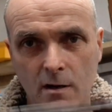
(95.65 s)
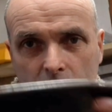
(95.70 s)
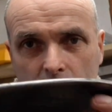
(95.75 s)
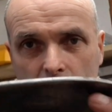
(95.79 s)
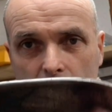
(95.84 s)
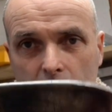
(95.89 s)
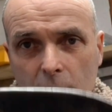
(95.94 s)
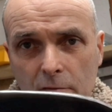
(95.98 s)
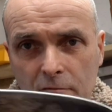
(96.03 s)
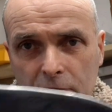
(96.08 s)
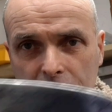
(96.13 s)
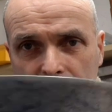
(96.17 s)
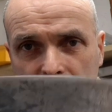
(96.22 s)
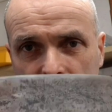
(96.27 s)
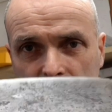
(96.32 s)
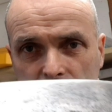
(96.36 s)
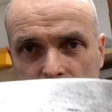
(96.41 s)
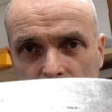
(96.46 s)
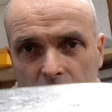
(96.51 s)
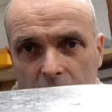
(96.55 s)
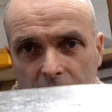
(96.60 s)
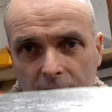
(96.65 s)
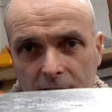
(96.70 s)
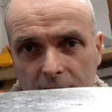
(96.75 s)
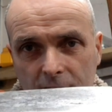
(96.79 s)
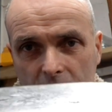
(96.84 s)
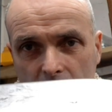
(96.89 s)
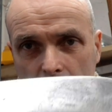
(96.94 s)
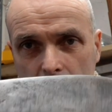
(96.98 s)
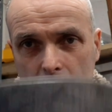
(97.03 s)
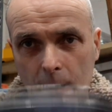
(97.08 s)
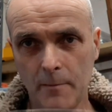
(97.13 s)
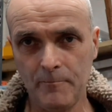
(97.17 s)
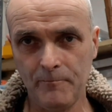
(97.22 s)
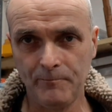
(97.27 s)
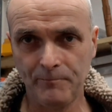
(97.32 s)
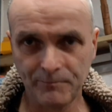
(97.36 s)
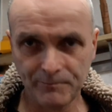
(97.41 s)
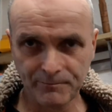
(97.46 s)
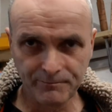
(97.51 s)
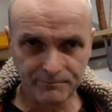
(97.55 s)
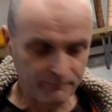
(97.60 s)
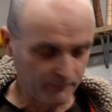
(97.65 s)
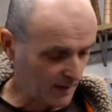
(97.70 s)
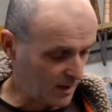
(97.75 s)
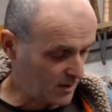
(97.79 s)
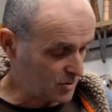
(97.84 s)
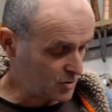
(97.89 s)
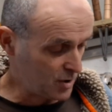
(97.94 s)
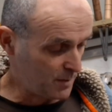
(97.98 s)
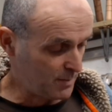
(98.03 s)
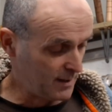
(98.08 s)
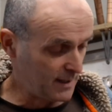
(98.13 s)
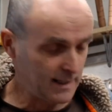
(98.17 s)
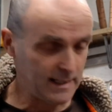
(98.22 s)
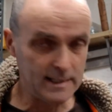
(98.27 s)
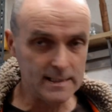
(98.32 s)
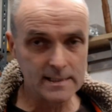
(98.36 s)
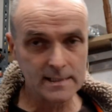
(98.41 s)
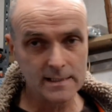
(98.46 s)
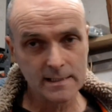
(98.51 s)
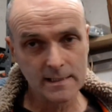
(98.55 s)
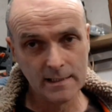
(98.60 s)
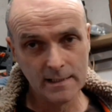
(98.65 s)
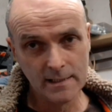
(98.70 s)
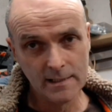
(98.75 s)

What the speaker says: I haven't finished cleaning it up. Trouble is,